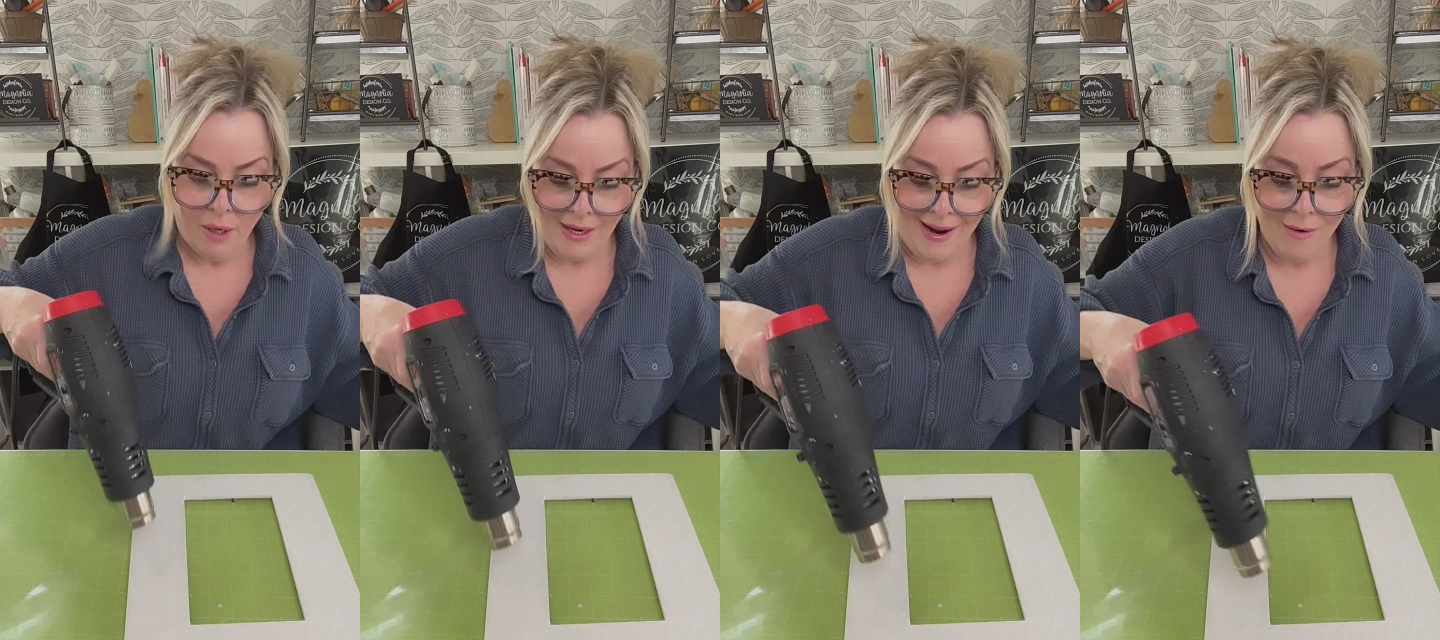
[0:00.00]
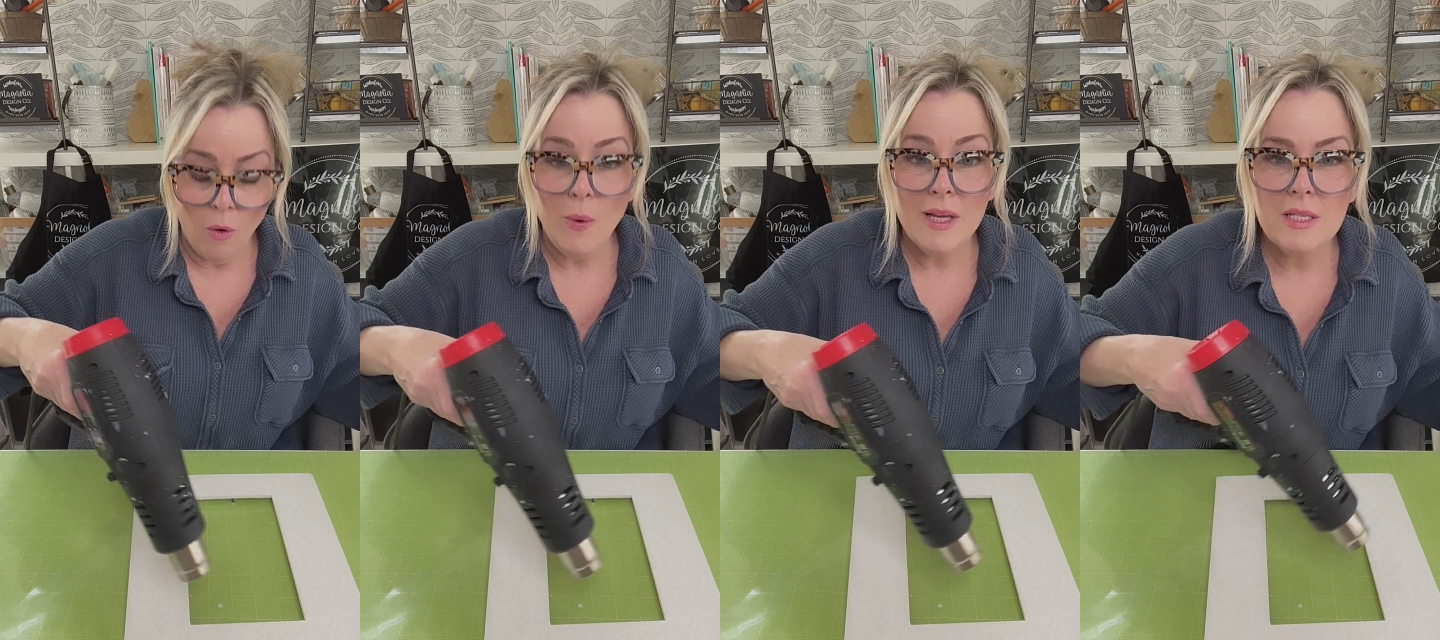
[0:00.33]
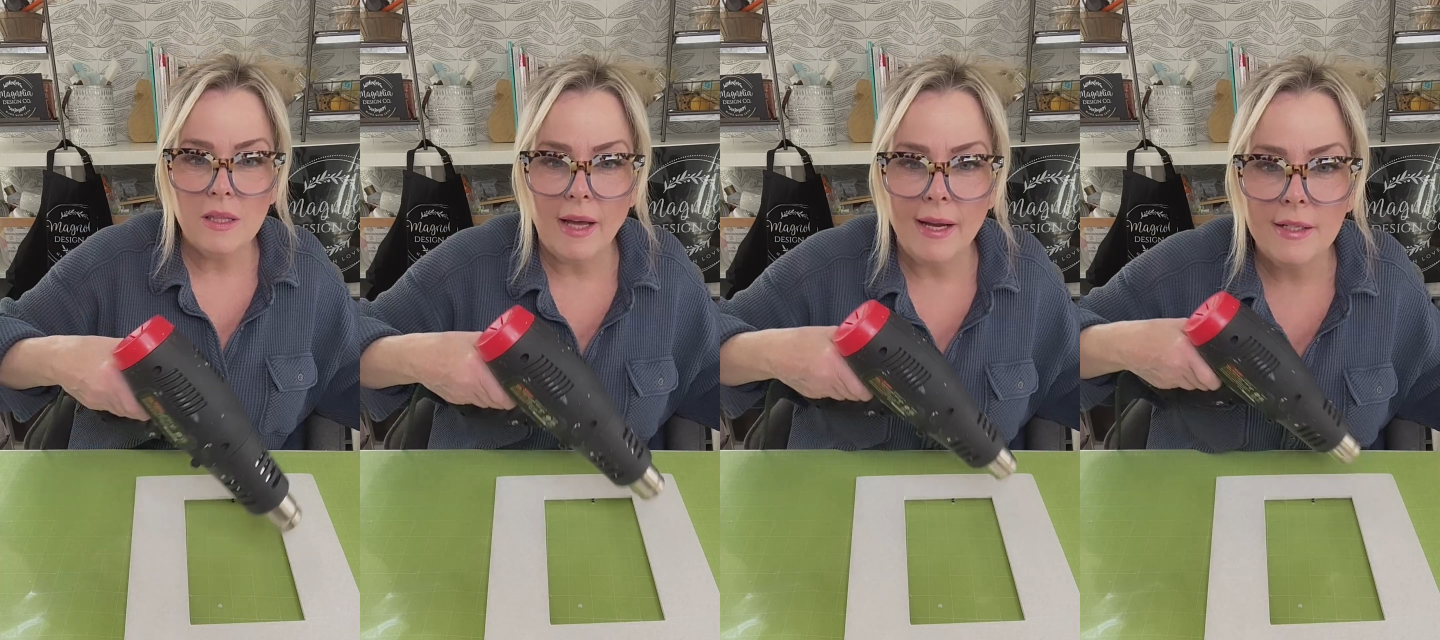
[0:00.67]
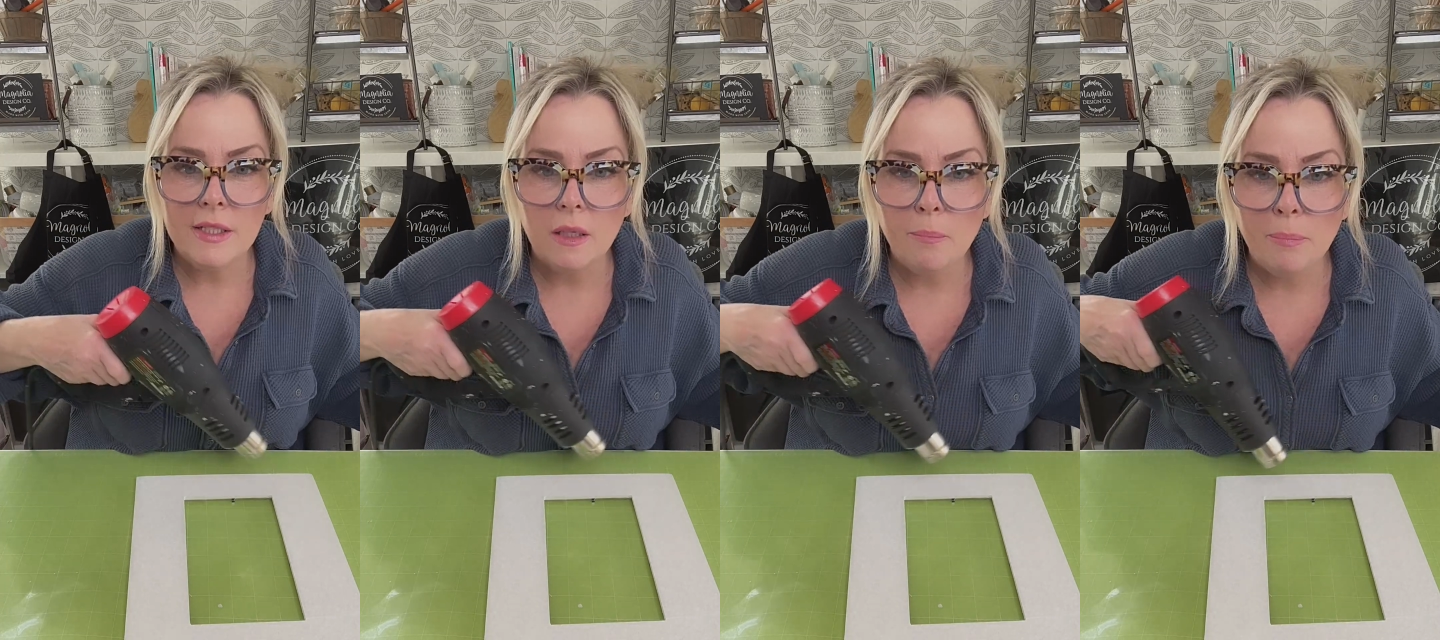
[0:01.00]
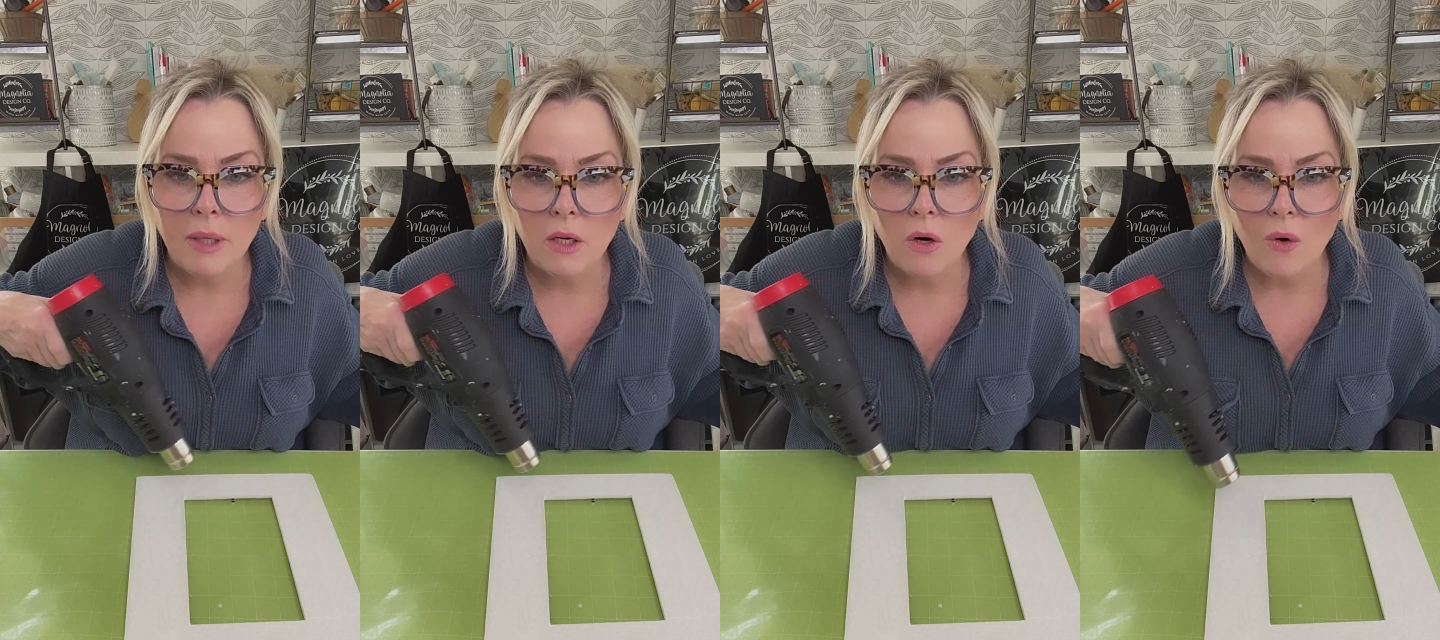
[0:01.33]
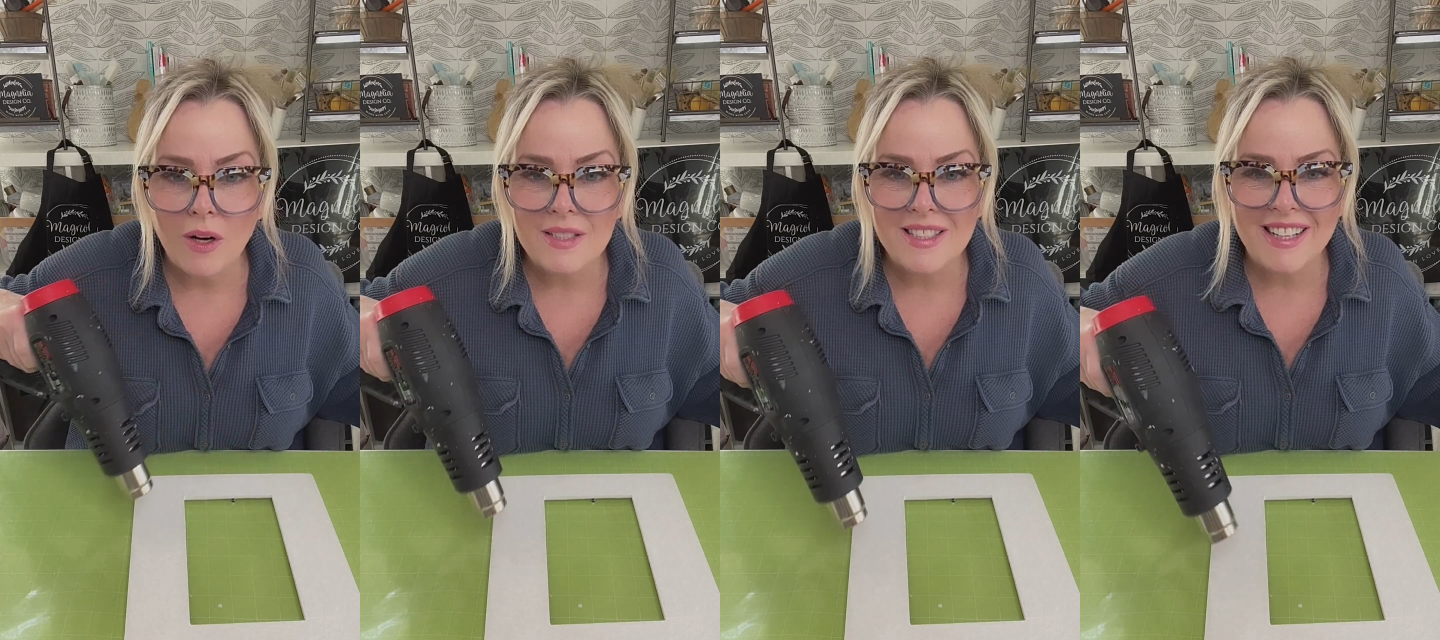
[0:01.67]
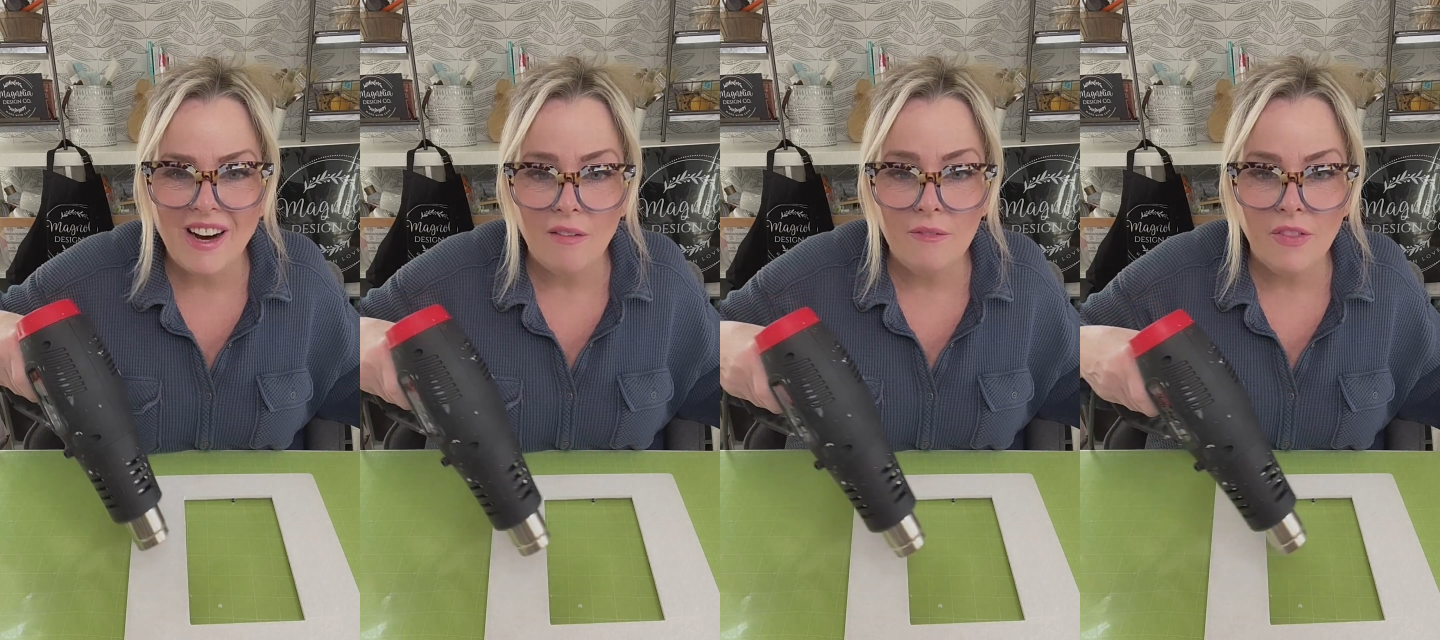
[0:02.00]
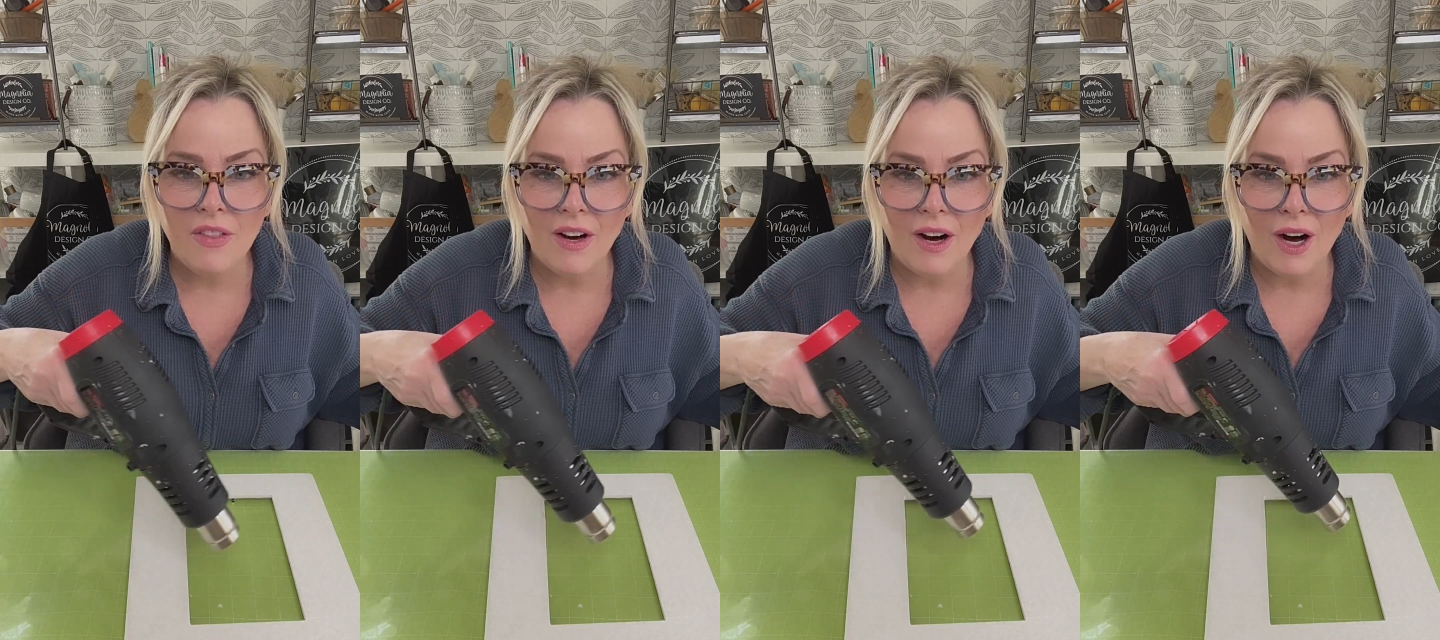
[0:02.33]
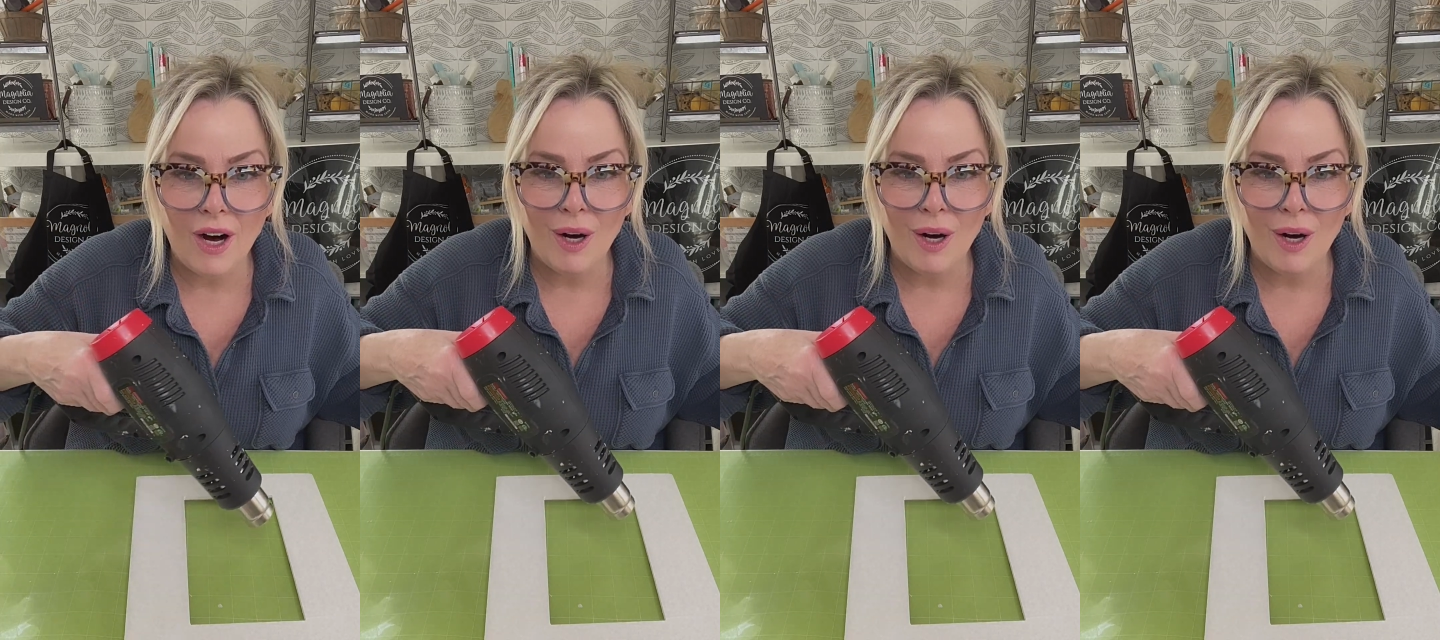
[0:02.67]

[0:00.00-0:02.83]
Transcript: but I always liked it because of the